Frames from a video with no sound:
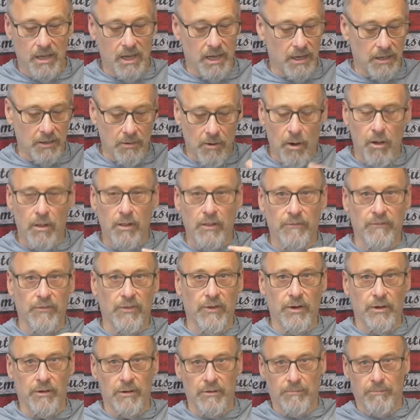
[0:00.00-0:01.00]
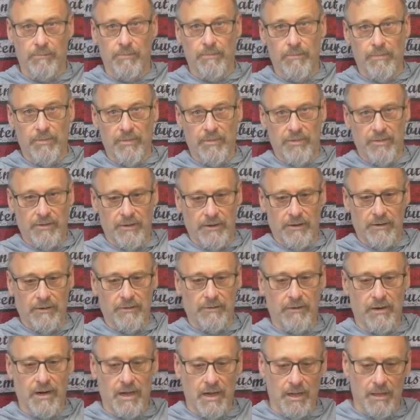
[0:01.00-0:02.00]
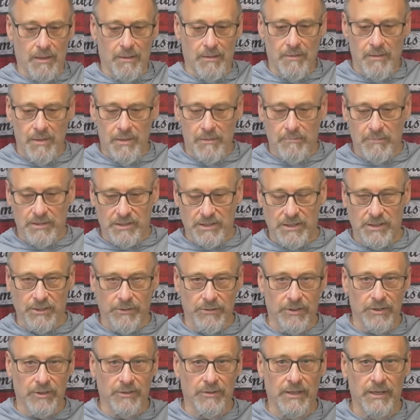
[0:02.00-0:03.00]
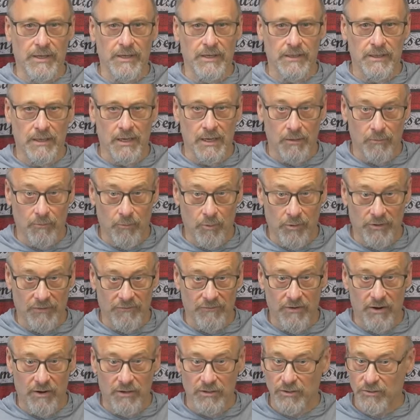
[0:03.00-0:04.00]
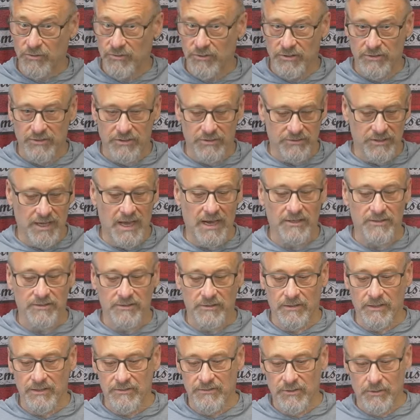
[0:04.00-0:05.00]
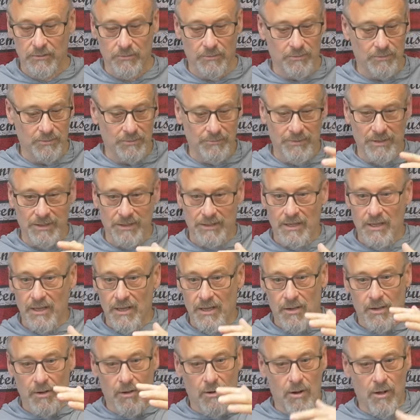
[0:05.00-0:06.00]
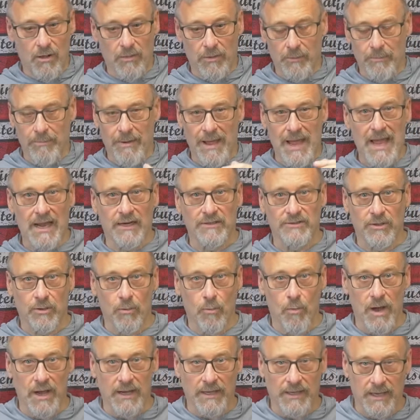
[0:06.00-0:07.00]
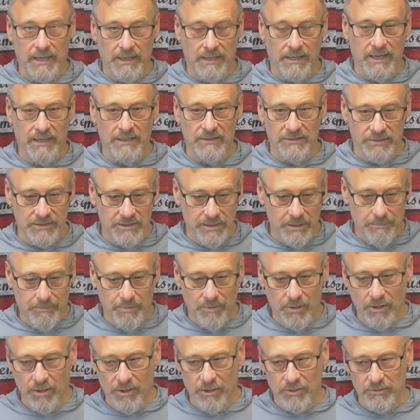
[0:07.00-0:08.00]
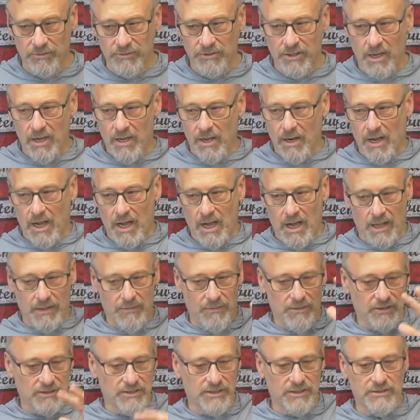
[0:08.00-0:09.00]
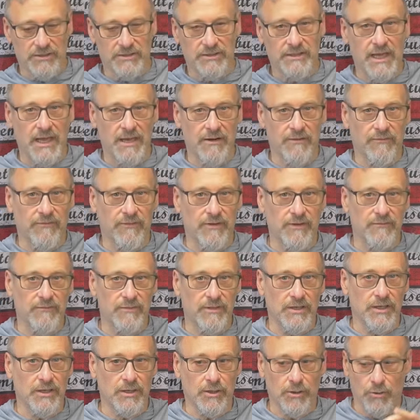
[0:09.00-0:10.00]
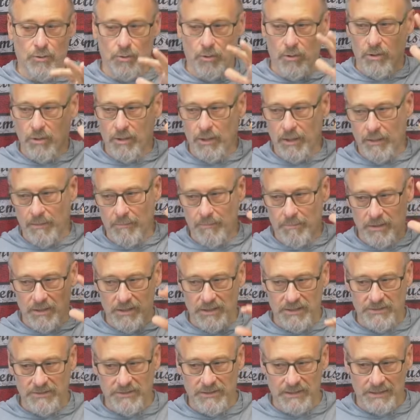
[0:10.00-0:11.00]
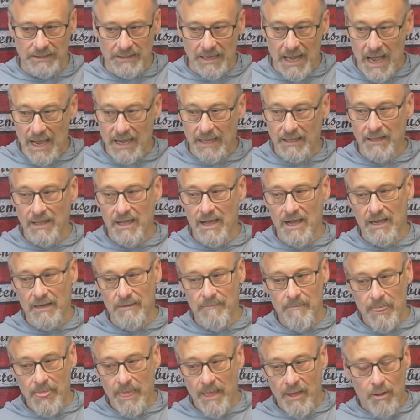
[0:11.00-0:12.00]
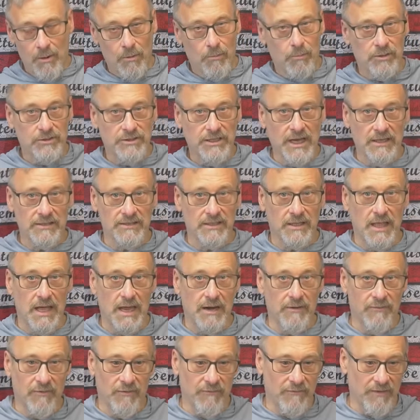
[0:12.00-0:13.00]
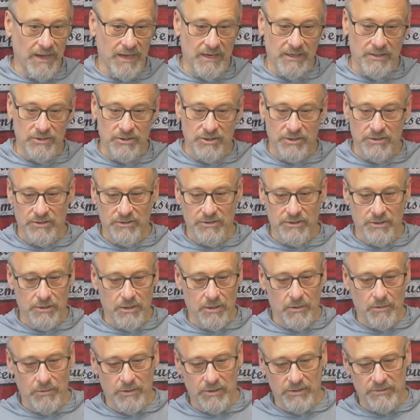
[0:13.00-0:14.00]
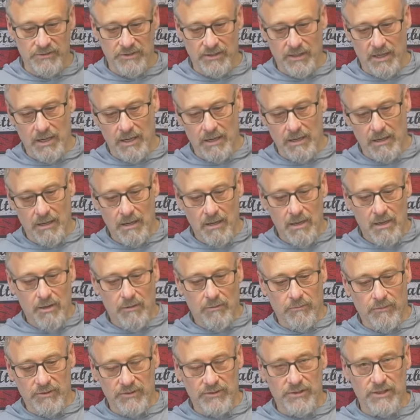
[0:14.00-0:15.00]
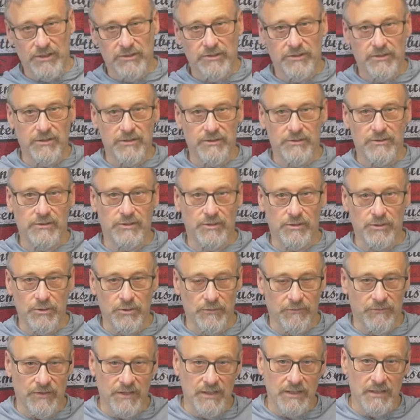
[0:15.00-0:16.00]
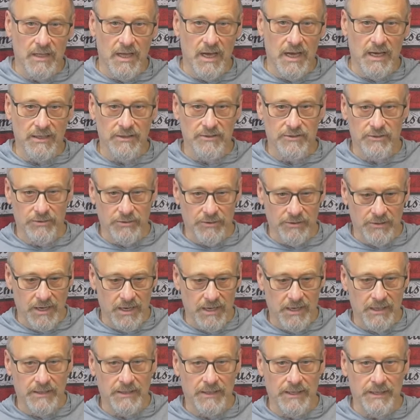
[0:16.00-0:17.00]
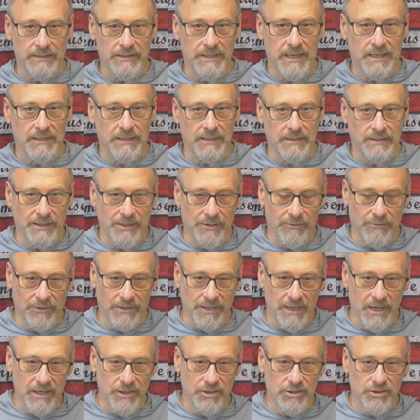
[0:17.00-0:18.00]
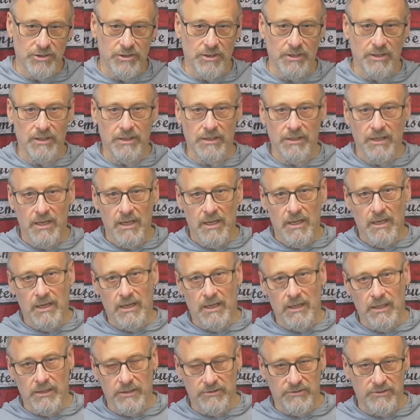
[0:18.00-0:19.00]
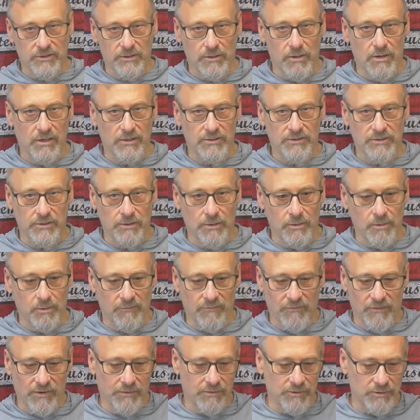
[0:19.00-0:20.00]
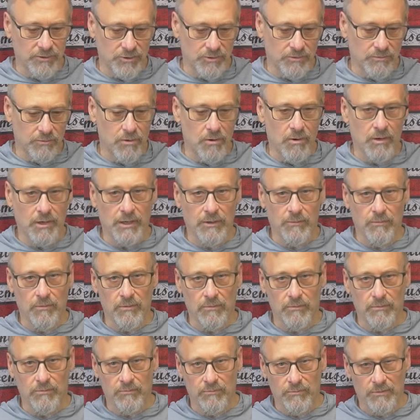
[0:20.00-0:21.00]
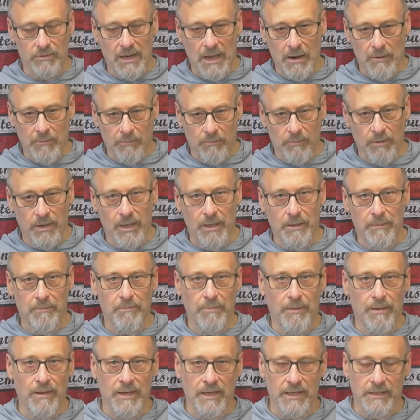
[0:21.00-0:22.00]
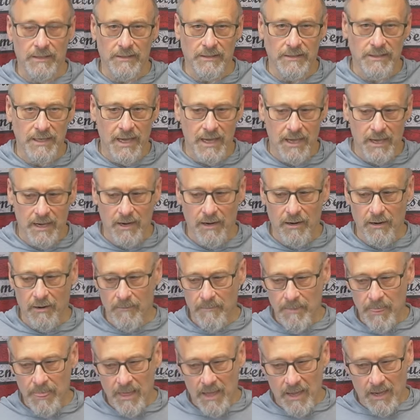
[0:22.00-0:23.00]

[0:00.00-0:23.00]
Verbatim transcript: And all of their, their uh, material that uh, Roaring Fire uses is excellent. So, I mean, all their bags are YKK zippers. Uh, this is 1050 Cordura ballistic nylon, which has a lot of advantages. You know, it's uh, resistance to UV light, so you're not going to get that deterioration. It's also very strong. It will not rip and tear.